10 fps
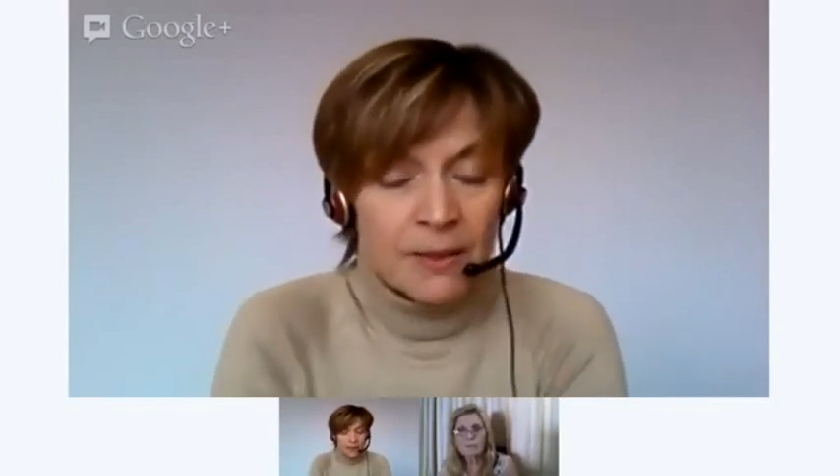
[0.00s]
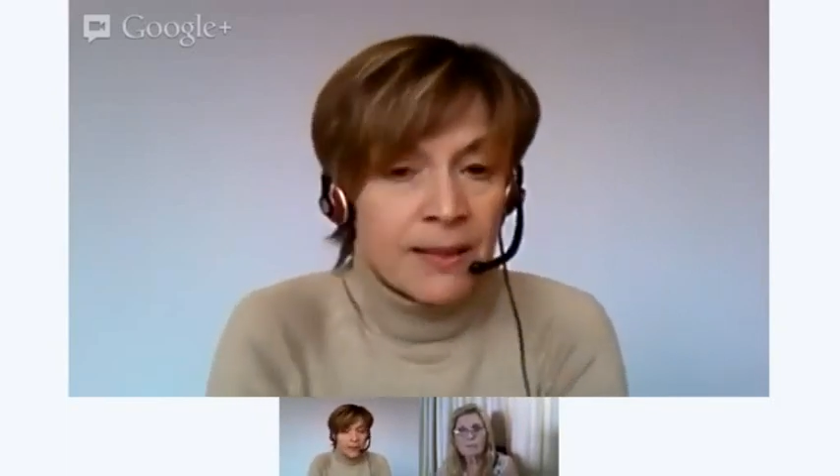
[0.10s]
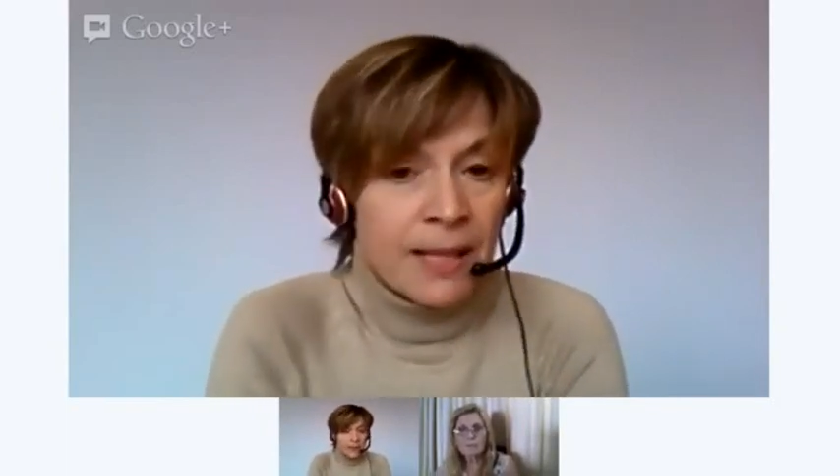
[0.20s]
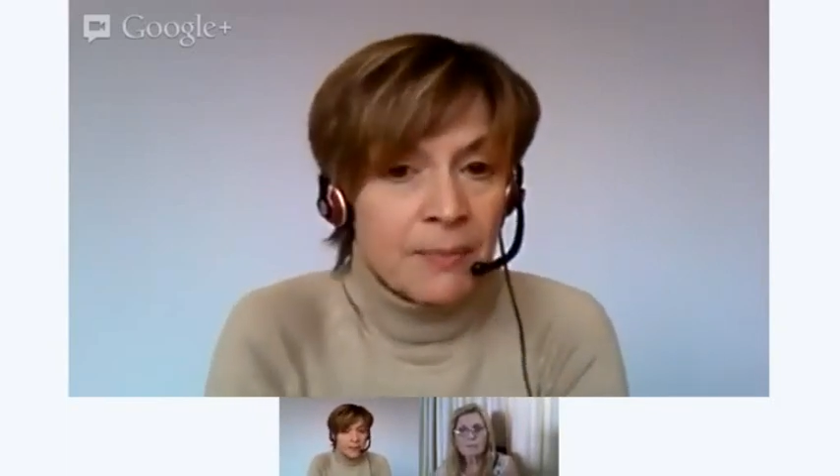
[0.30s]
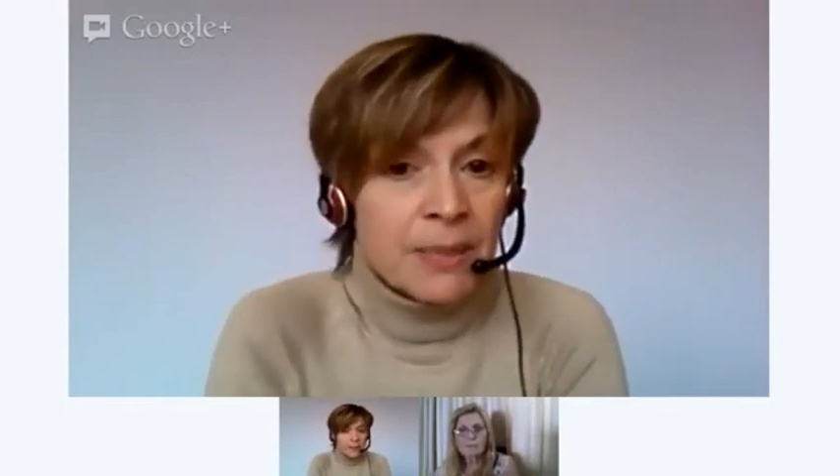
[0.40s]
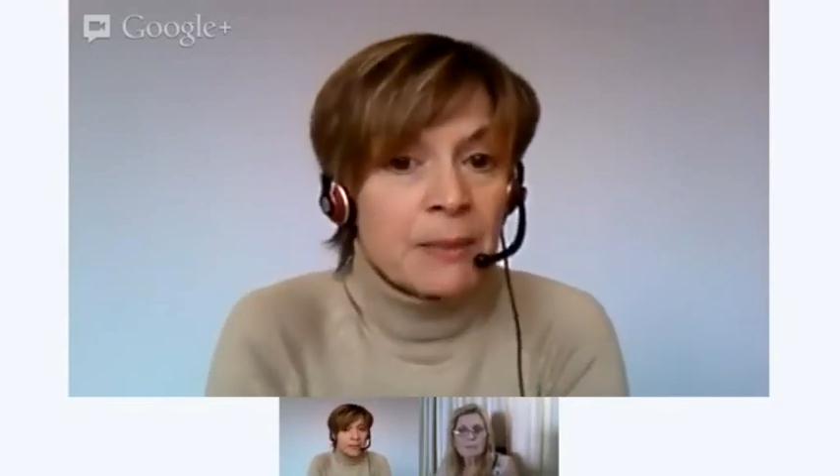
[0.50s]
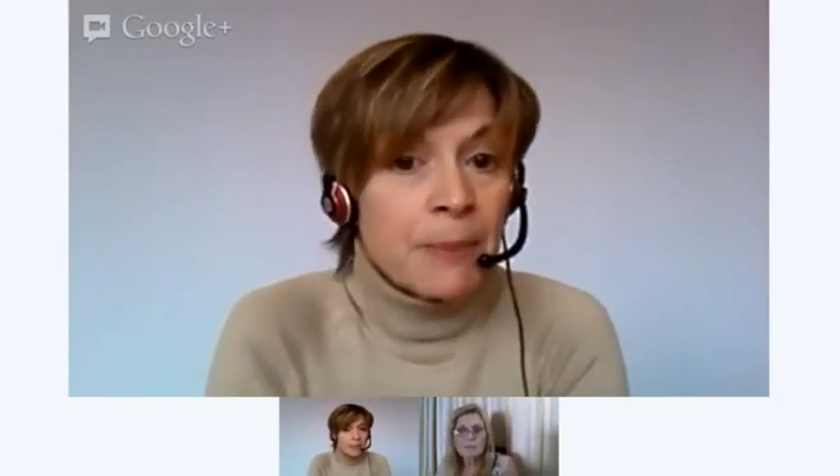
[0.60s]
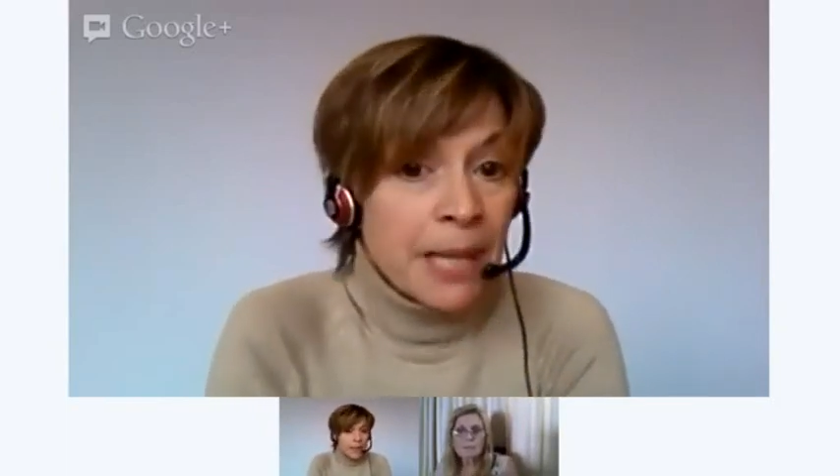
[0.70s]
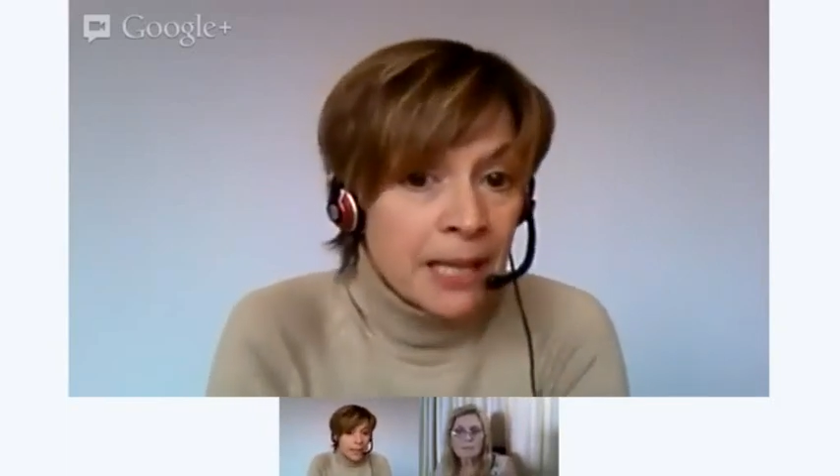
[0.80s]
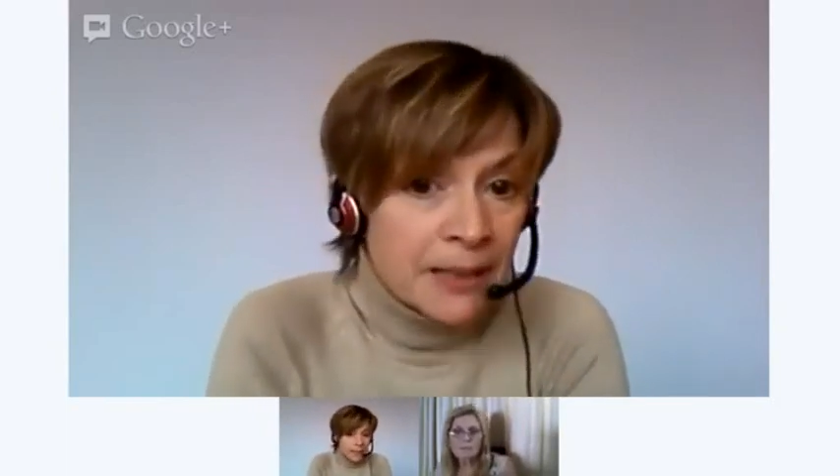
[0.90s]
same
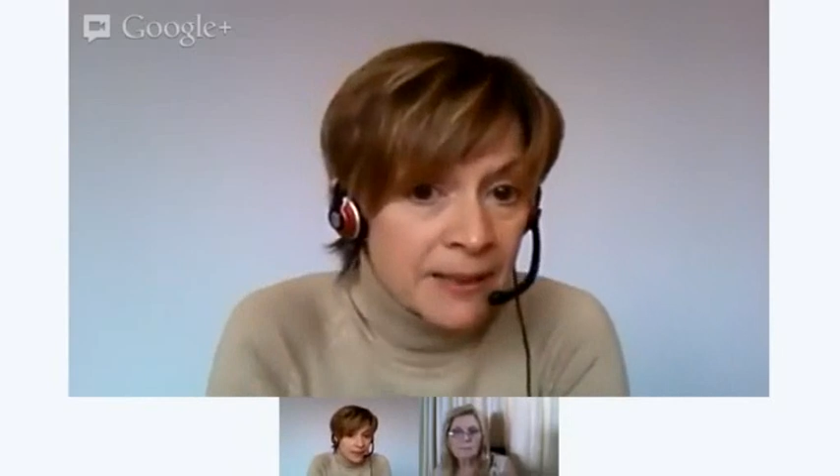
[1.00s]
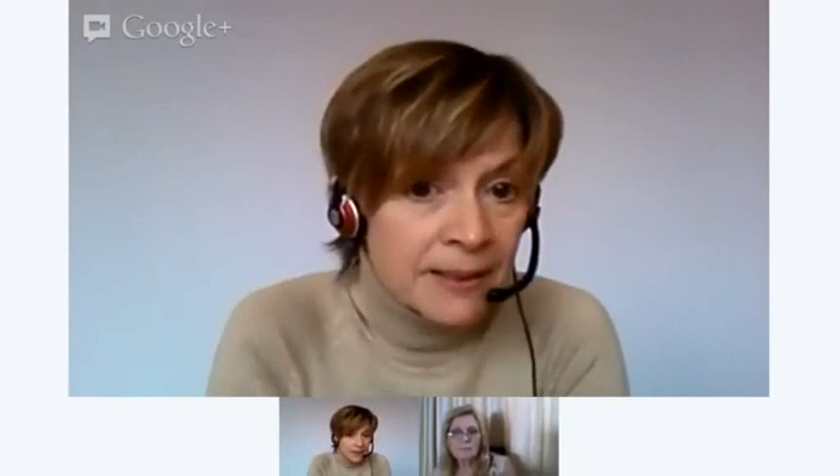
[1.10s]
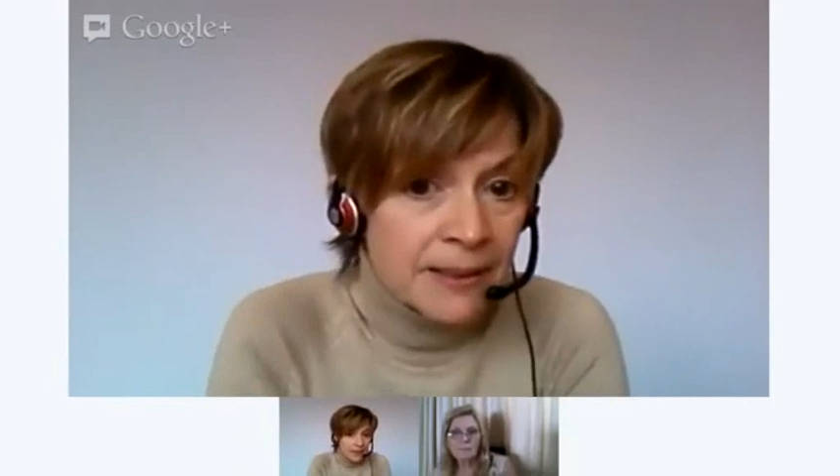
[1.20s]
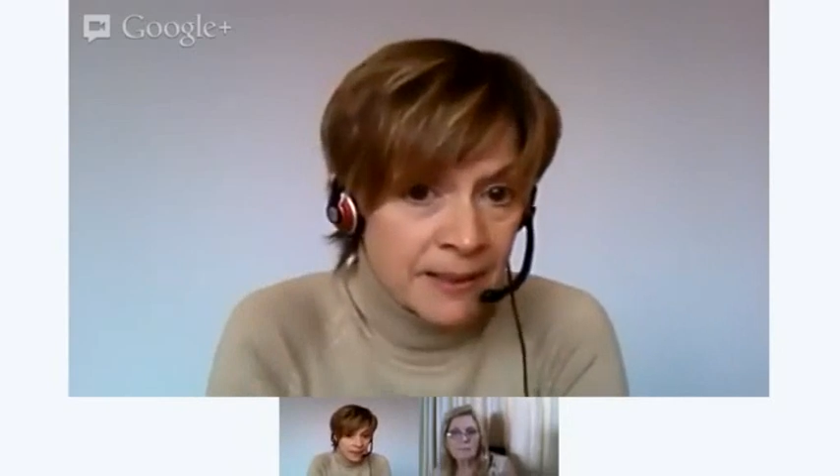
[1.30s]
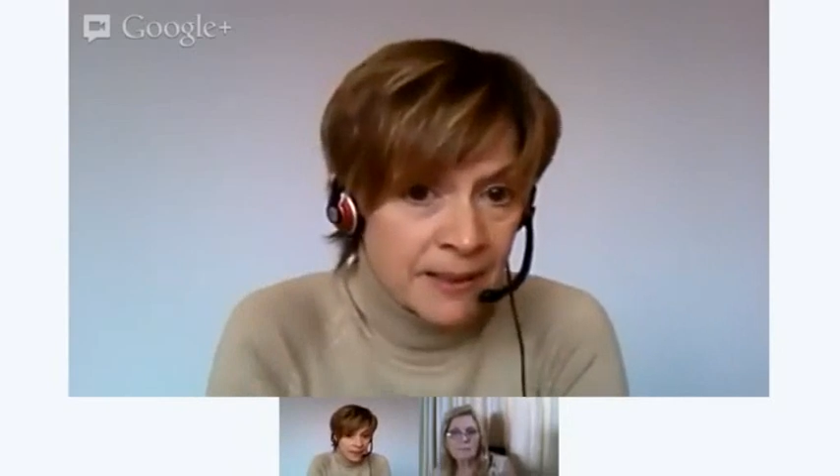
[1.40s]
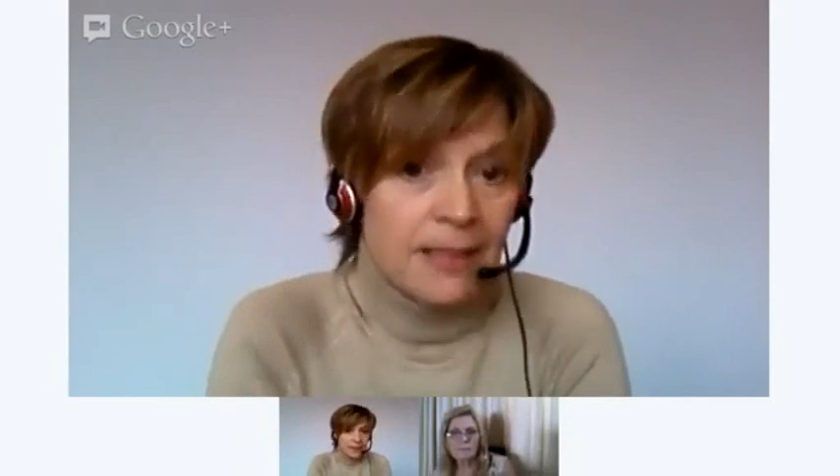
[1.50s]
space.